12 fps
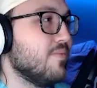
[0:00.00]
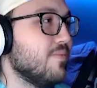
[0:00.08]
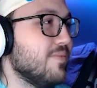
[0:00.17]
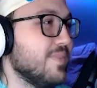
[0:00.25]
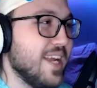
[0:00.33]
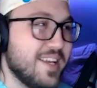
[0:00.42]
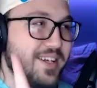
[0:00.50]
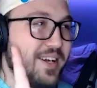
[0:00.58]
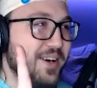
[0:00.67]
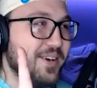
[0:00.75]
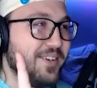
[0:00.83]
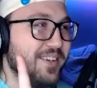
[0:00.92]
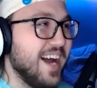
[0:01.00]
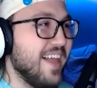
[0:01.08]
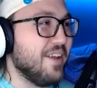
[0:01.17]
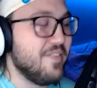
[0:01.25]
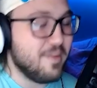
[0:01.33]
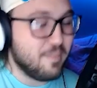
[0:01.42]
There you go. I
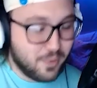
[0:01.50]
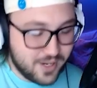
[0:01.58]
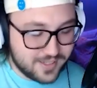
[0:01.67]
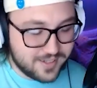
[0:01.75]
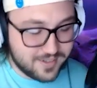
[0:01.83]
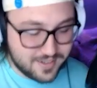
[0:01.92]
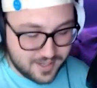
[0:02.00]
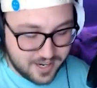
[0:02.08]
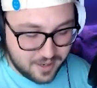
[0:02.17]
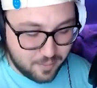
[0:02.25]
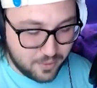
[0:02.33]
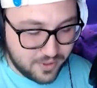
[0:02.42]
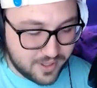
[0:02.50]
love the plug-in. You got to plug.